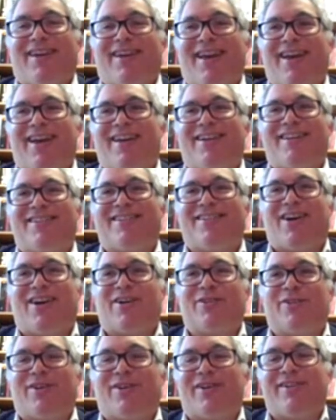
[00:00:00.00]

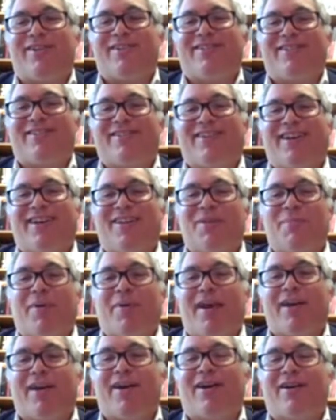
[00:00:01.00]
Joxer and the
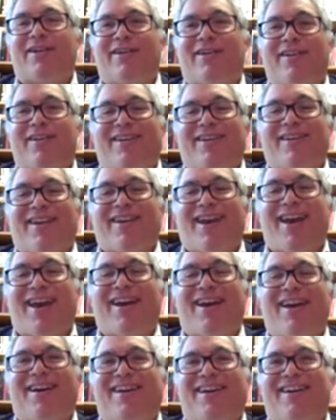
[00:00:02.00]
Peacock,
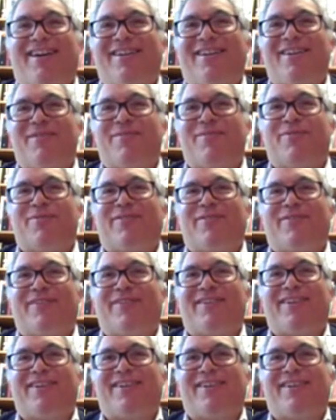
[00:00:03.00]
kind of